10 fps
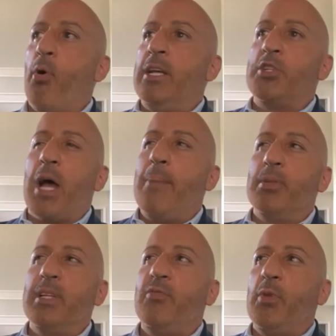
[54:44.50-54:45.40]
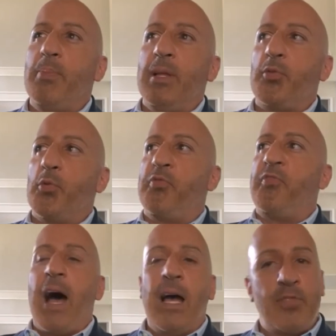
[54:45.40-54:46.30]
is, I believe we've been through
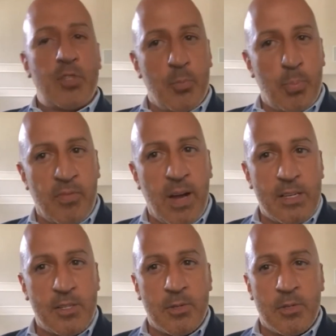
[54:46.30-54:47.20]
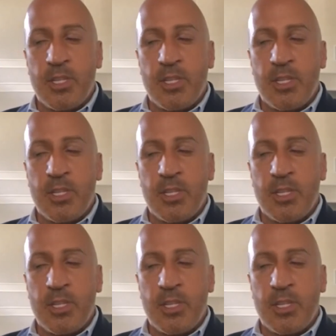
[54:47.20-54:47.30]
5 supervisors.